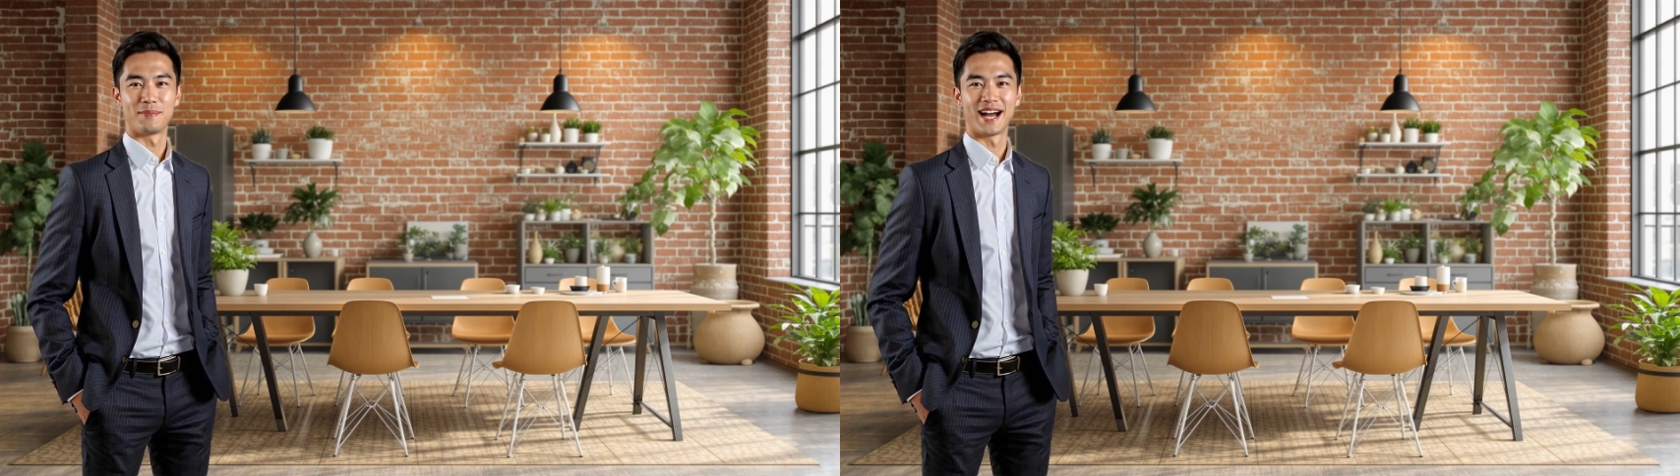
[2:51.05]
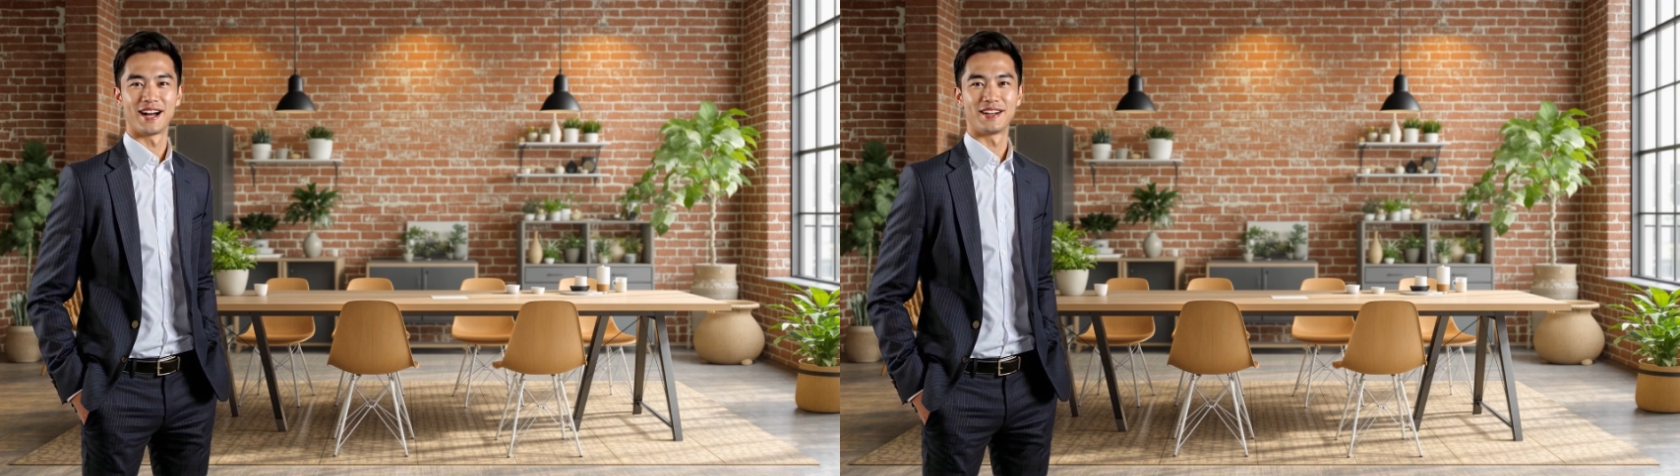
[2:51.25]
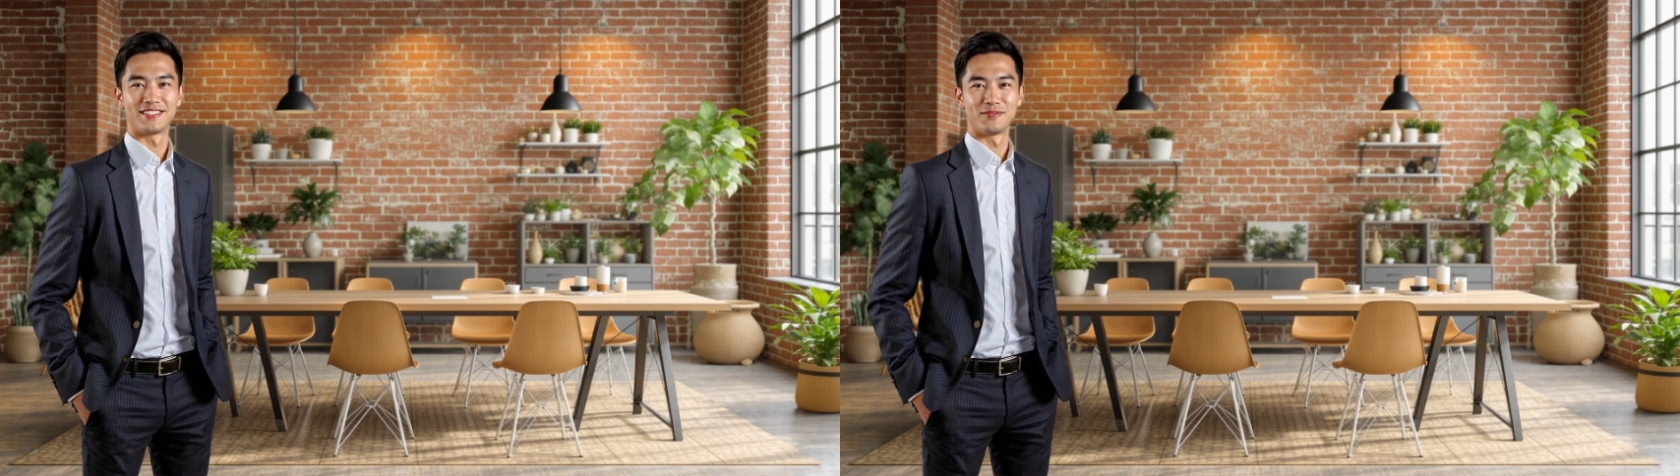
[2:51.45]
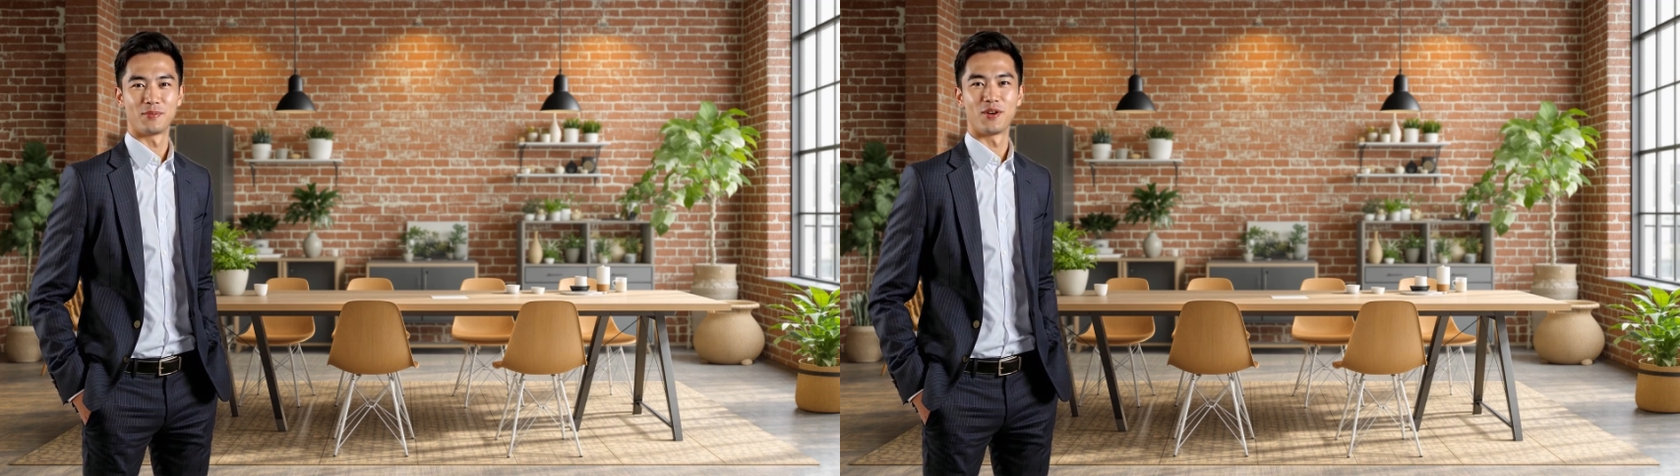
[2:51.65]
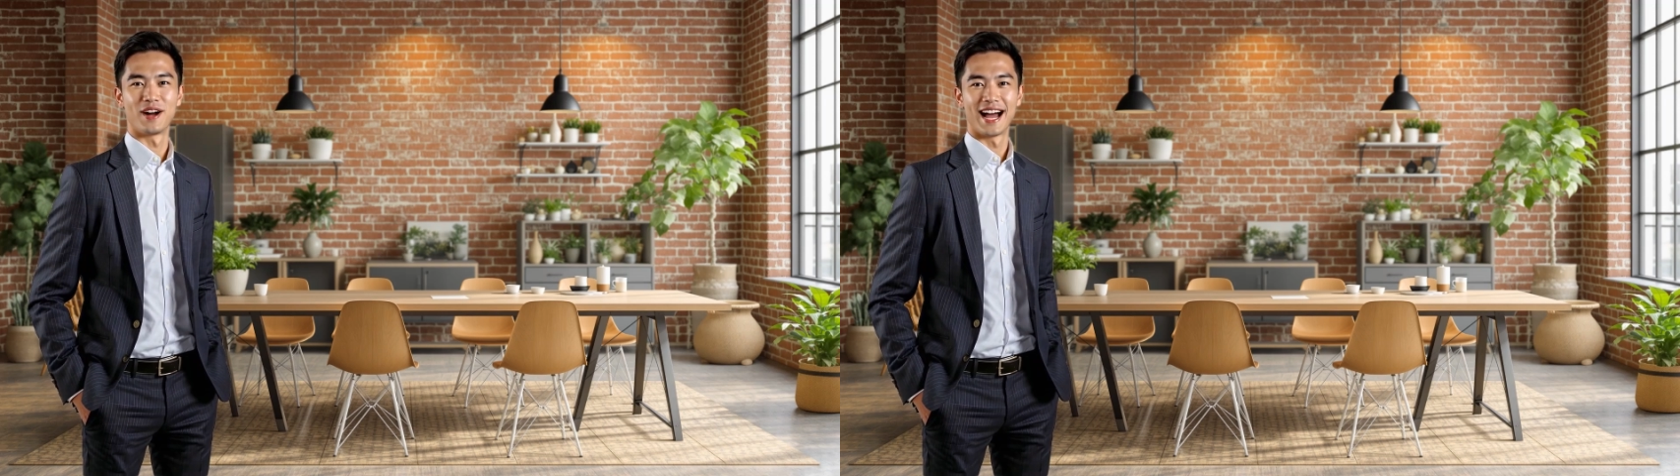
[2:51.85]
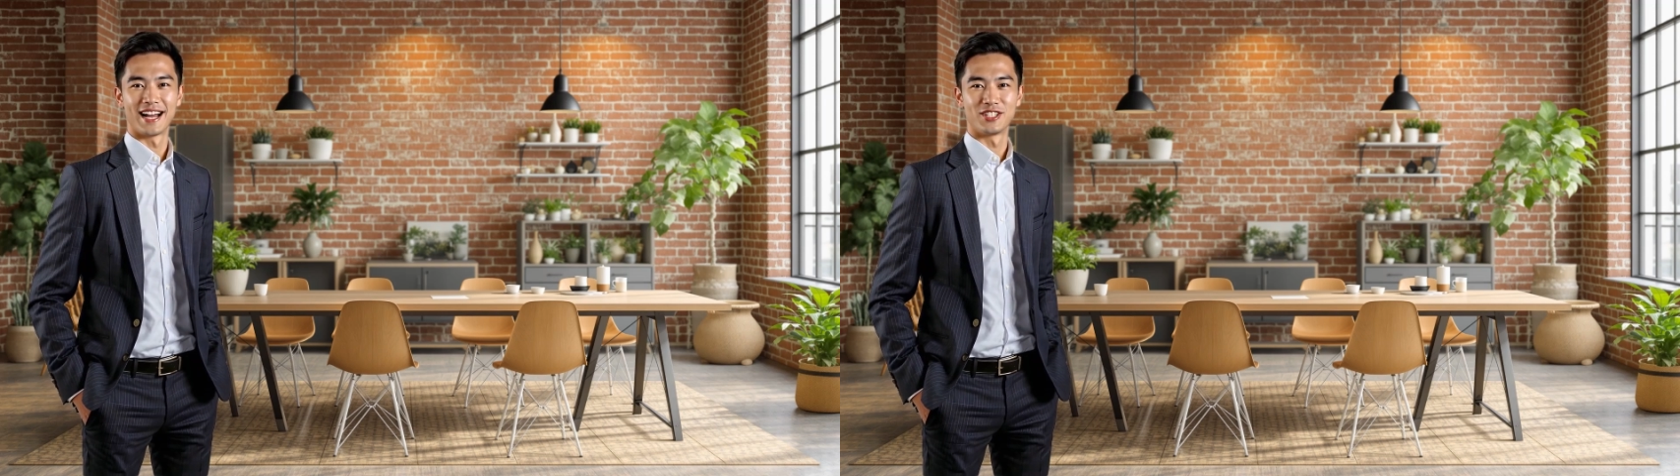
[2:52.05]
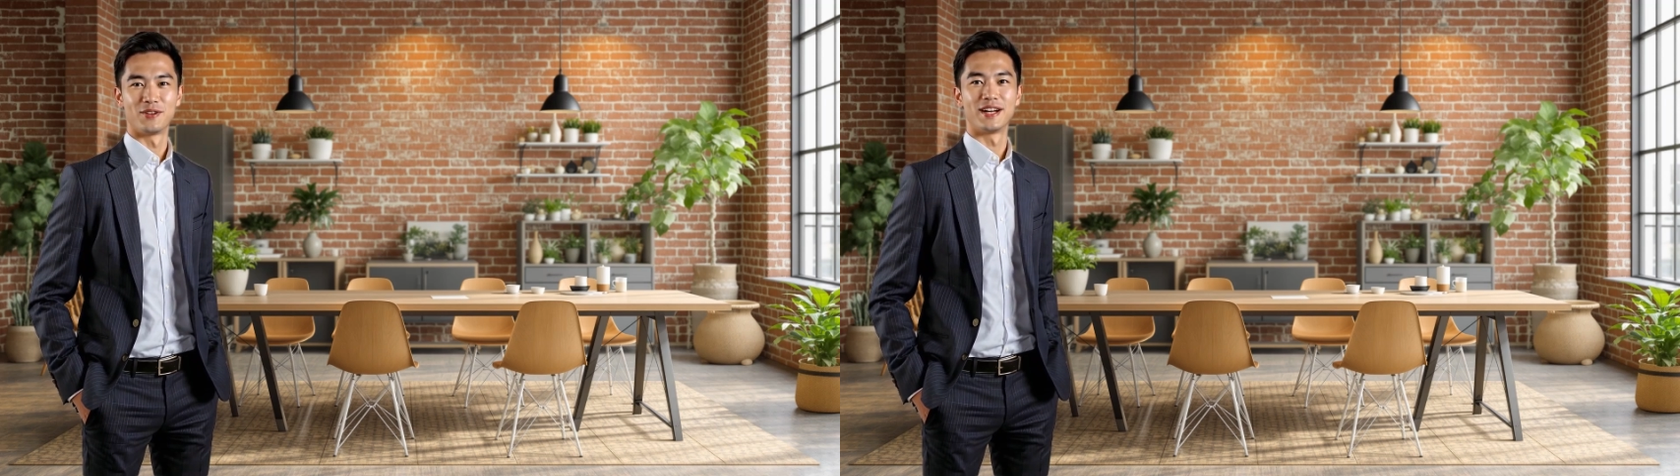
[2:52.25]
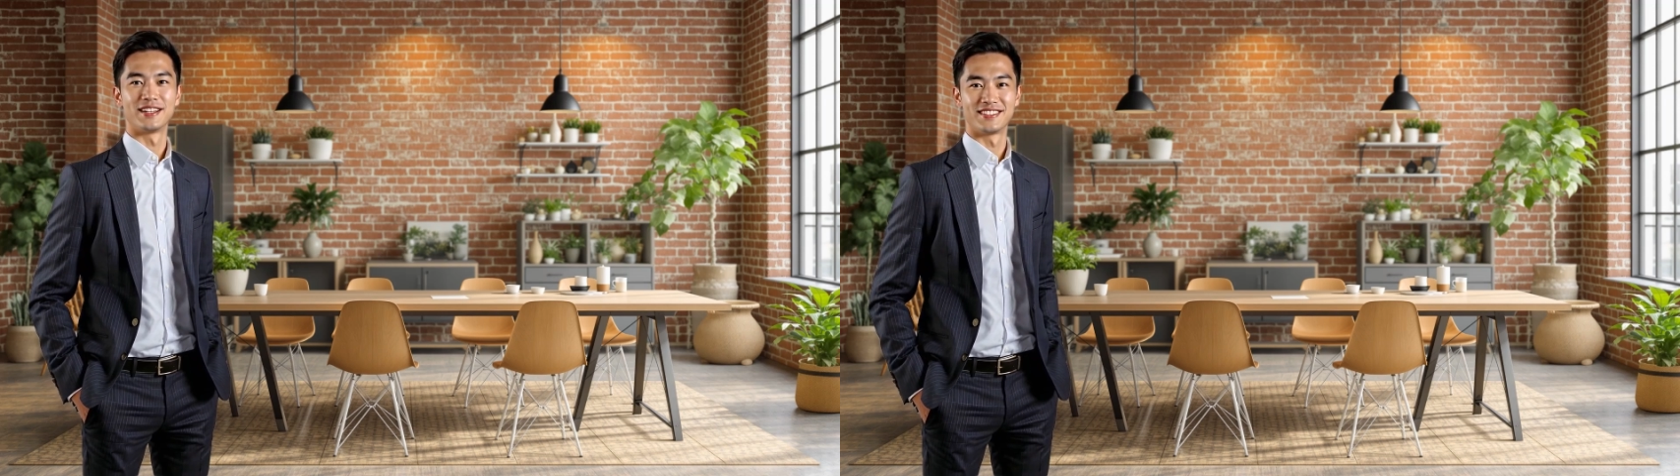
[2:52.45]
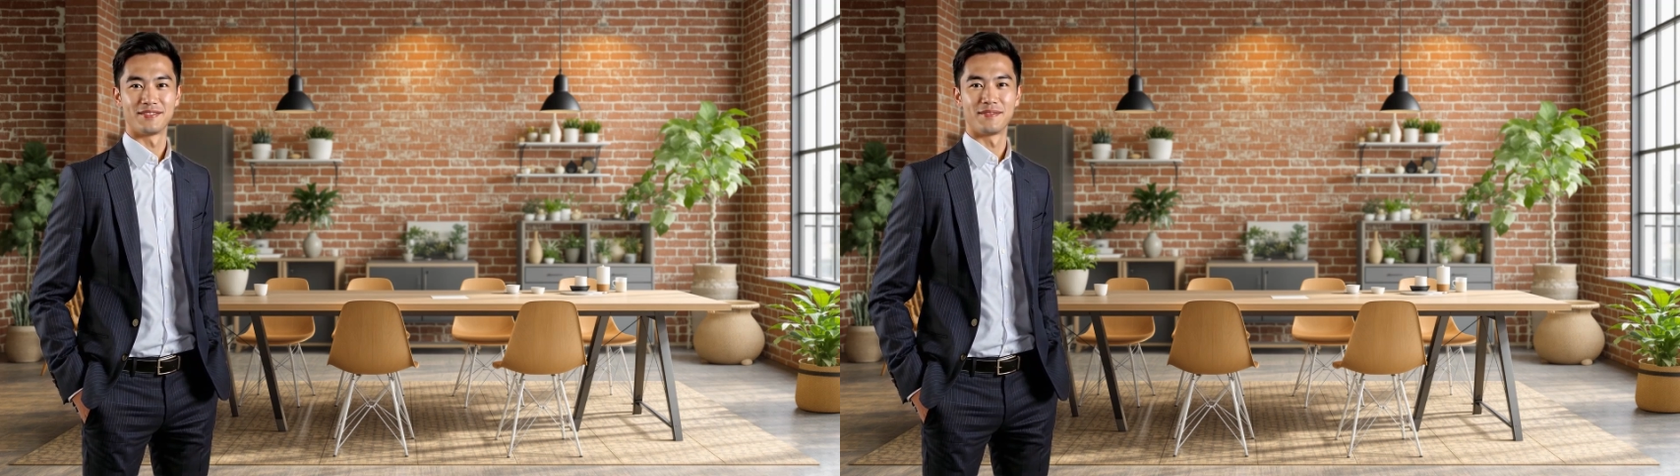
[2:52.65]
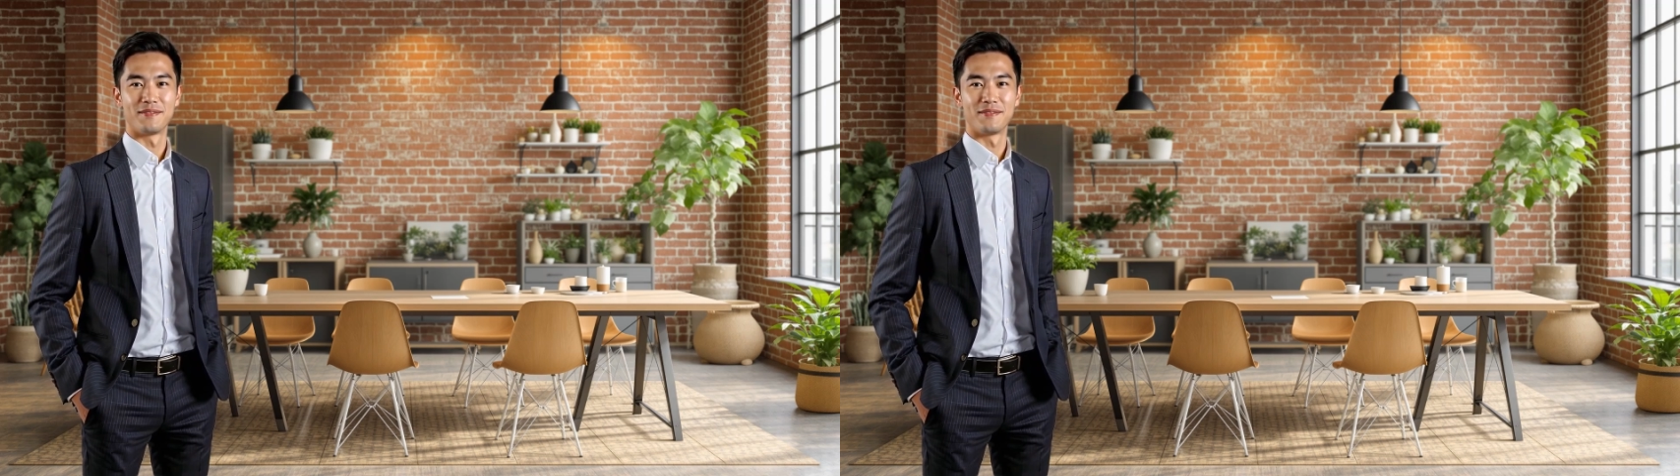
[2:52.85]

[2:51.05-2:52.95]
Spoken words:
balance more accurate.